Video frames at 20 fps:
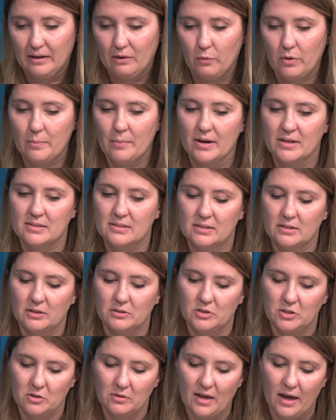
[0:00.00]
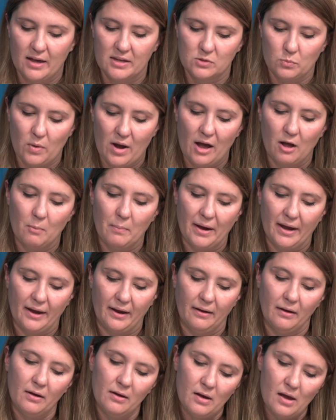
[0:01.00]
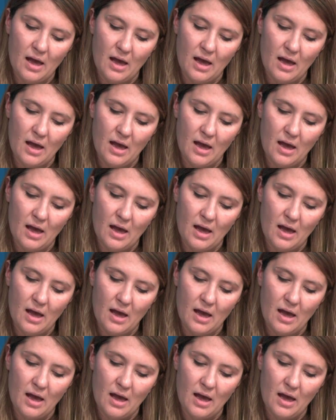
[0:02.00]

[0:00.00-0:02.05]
and we must do that as well by